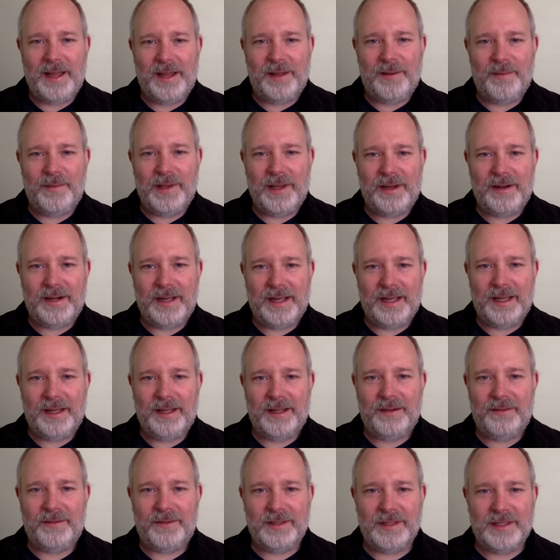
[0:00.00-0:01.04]
I am here
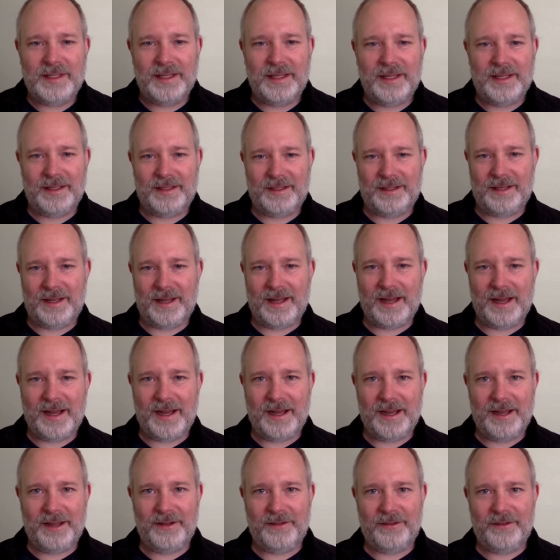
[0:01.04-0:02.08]
again, once again,
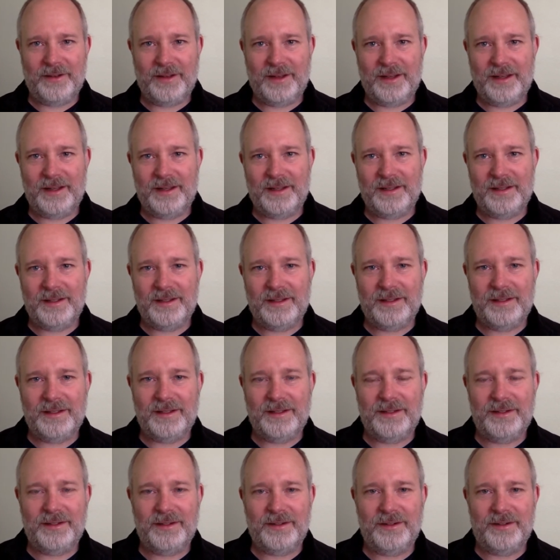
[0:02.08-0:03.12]
live
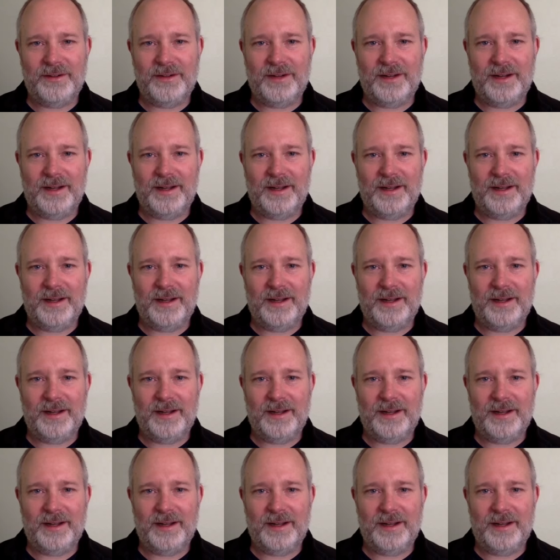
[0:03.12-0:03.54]
to